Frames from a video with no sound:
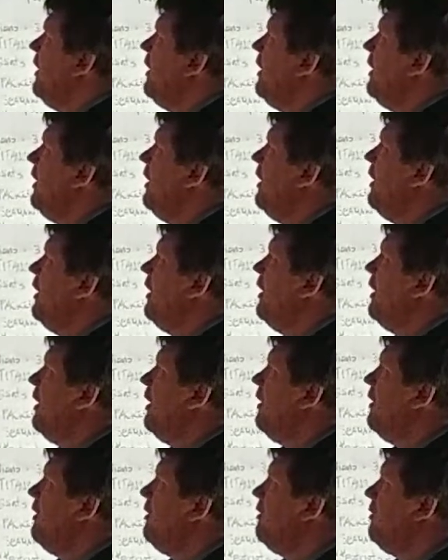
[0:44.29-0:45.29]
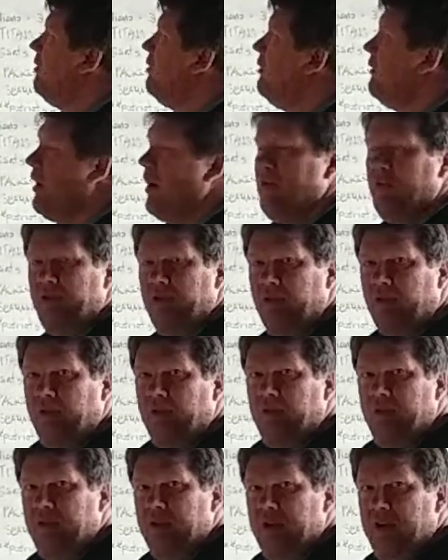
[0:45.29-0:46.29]
Uh, that was
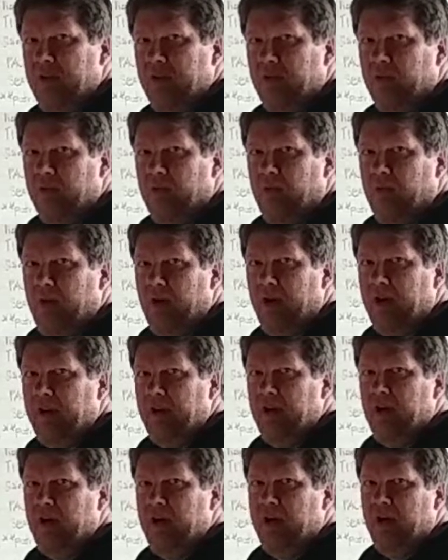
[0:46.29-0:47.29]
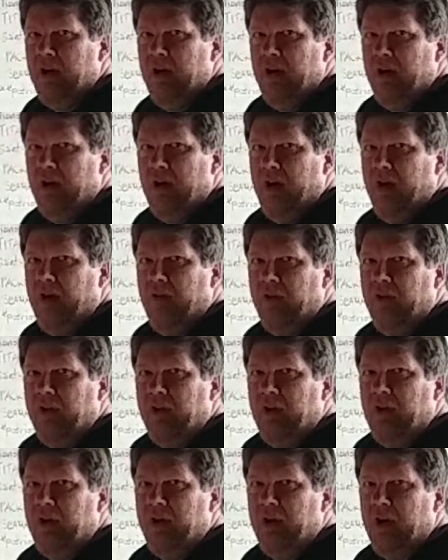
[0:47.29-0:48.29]
our year one of
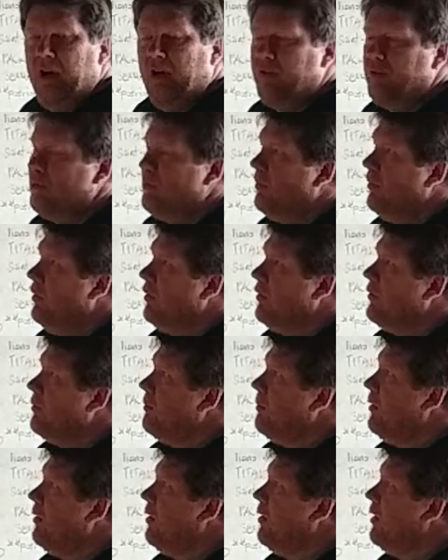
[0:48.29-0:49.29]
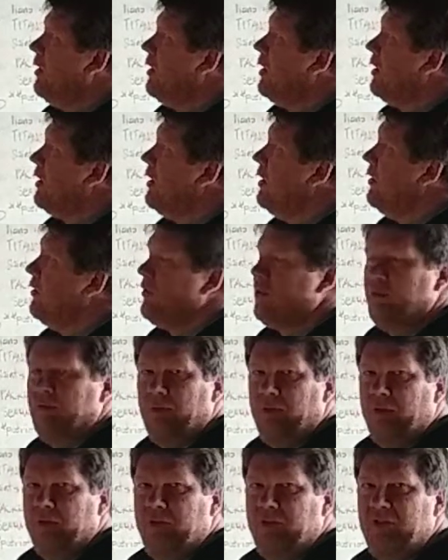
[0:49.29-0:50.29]
the uh, sports barn, I guess, the
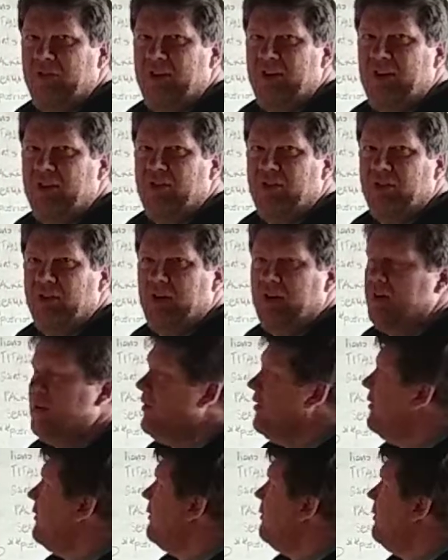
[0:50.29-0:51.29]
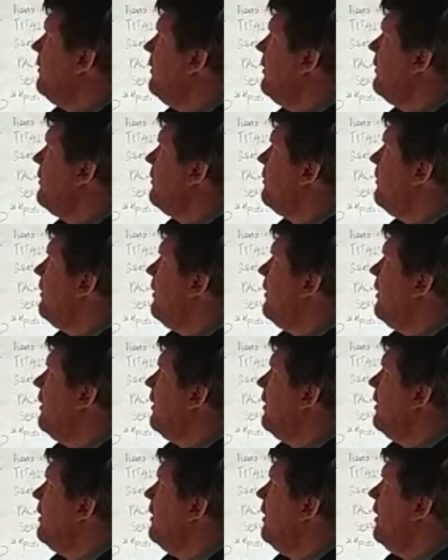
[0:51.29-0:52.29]
first season here in the sports
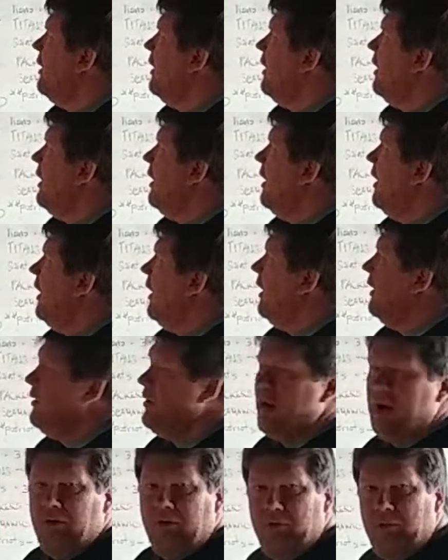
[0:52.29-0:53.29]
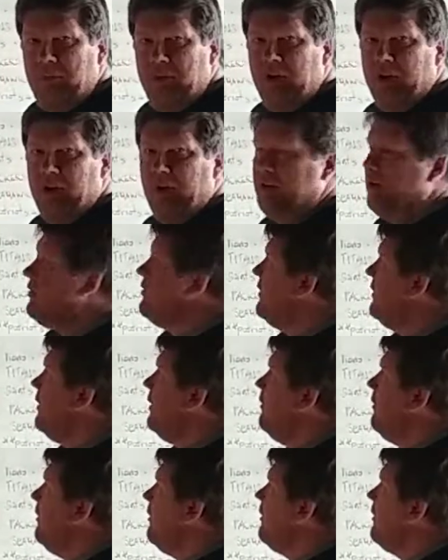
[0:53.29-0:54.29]
barn. Uh, and that would be a
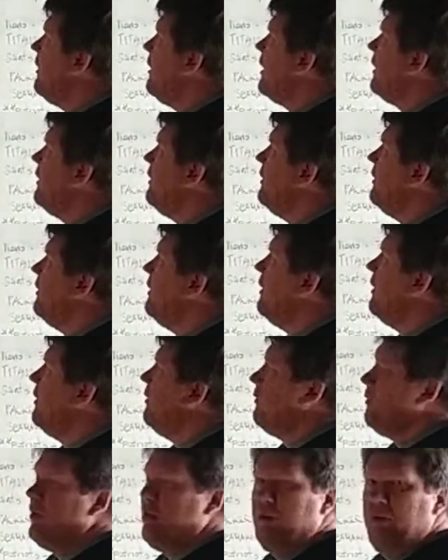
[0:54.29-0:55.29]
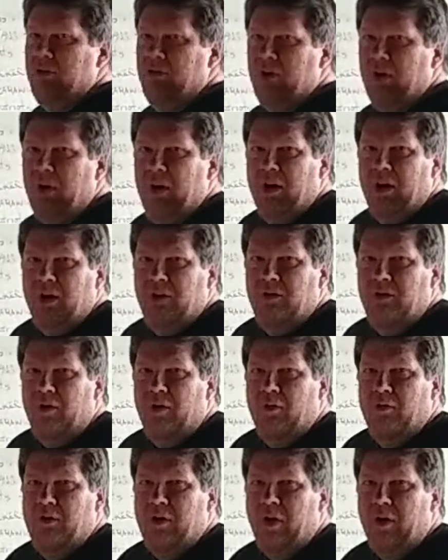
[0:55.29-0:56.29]
legitimate record. In other words,
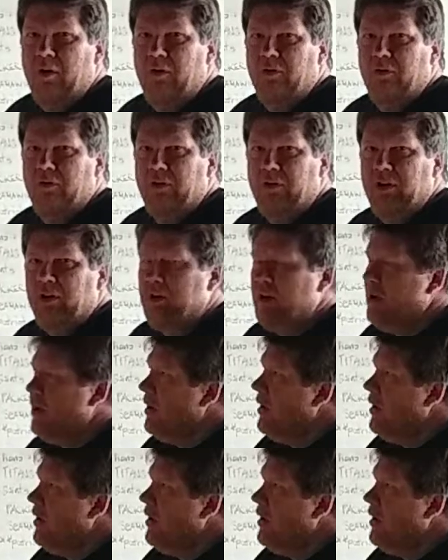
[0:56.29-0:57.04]
no COVID.